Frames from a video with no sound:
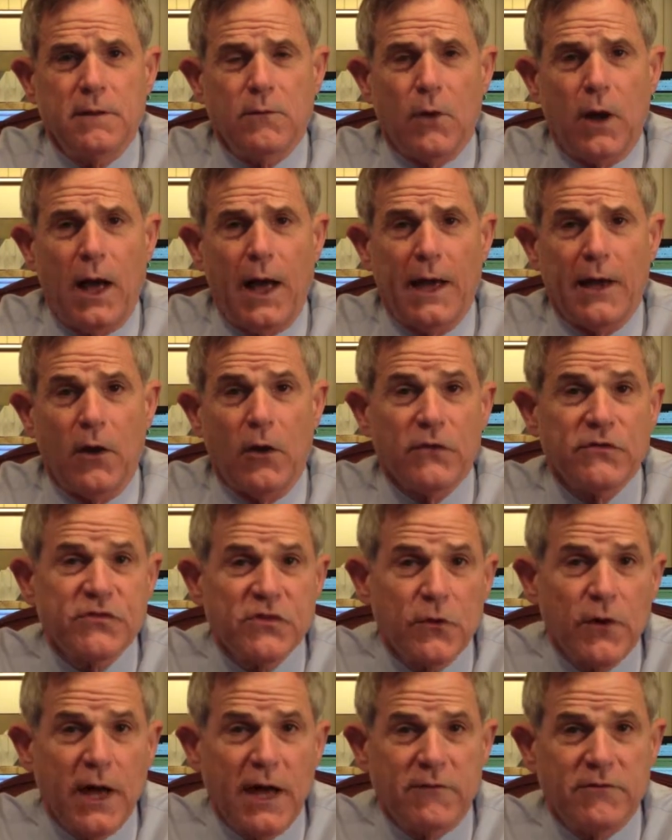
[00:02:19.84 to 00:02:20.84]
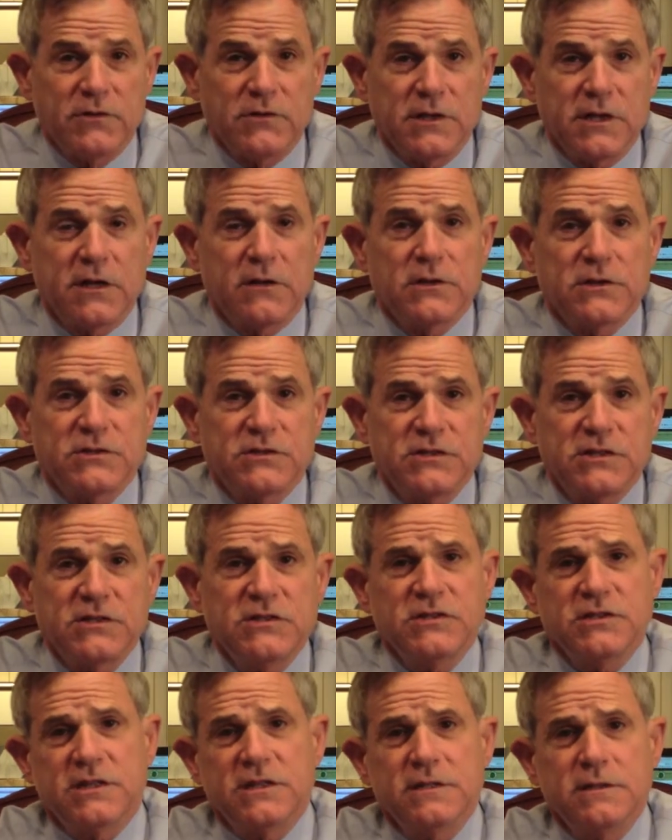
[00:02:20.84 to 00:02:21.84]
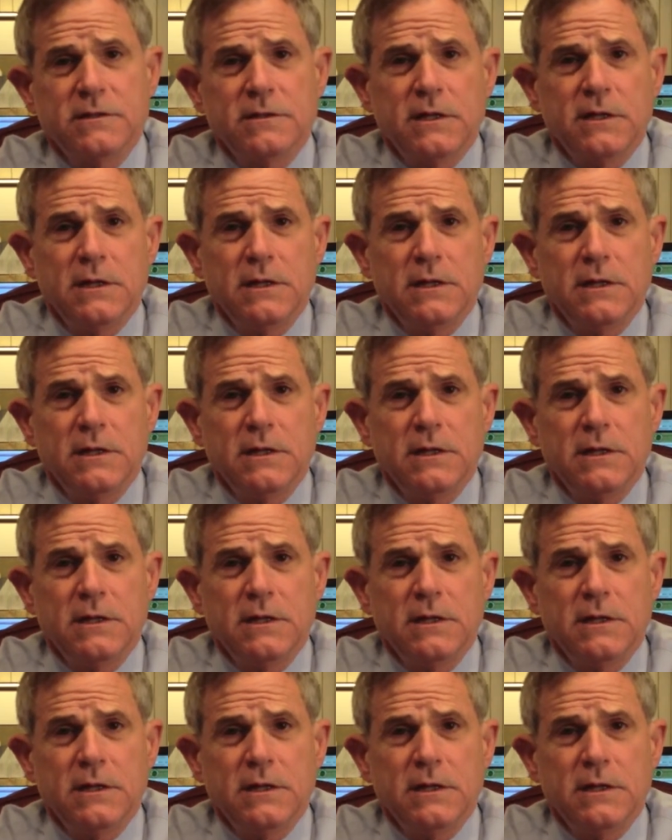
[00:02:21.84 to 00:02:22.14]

I also have a legal assistant,